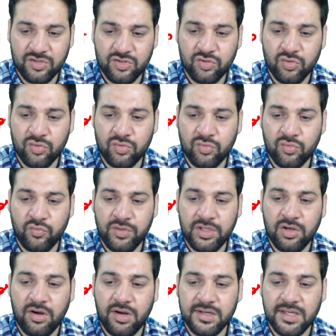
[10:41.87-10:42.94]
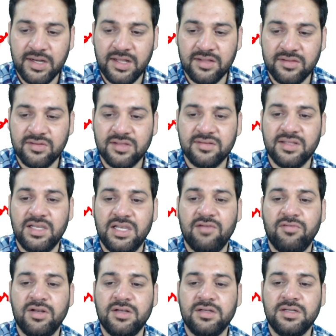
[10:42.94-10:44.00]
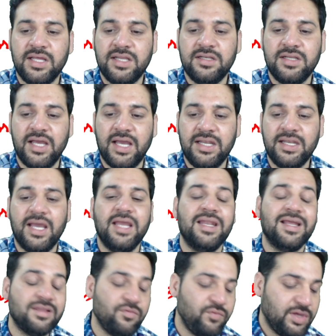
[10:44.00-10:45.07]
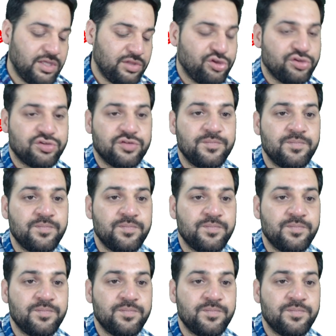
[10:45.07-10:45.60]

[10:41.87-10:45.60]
So we got our answers 11, 10 and 9 are the wages.